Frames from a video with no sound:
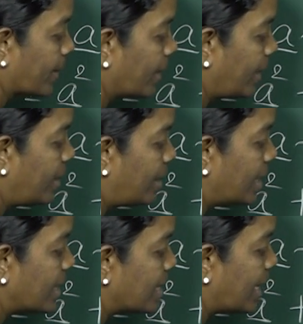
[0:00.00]
here
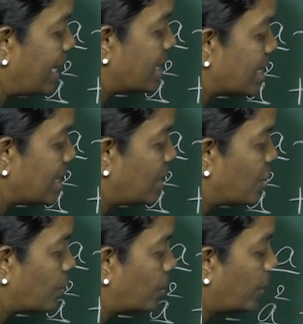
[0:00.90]
it is a
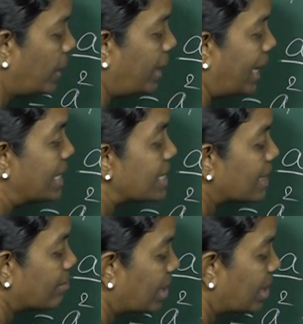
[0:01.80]
nc2, nc3,